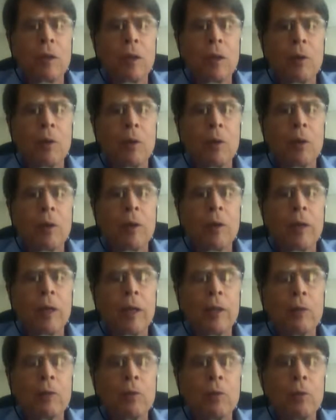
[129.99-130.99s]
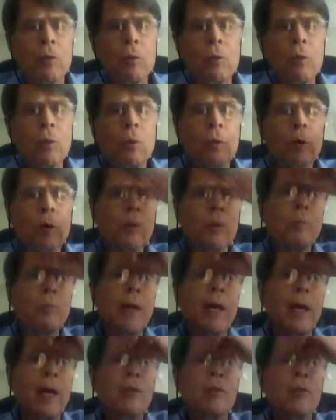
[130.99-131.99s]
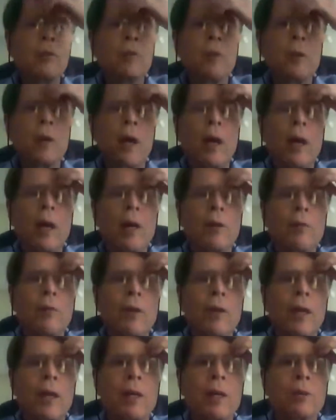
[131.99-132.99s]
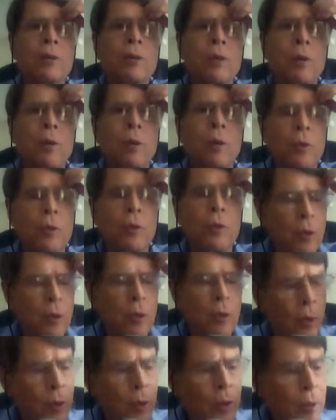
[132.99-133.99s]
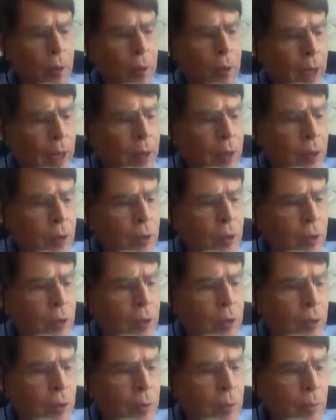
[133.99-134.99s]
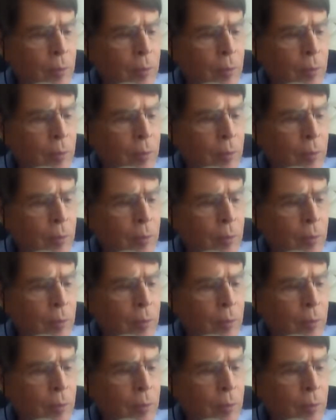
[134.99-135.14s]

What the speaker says: an online tool that's based on IFS and also on the pattern system.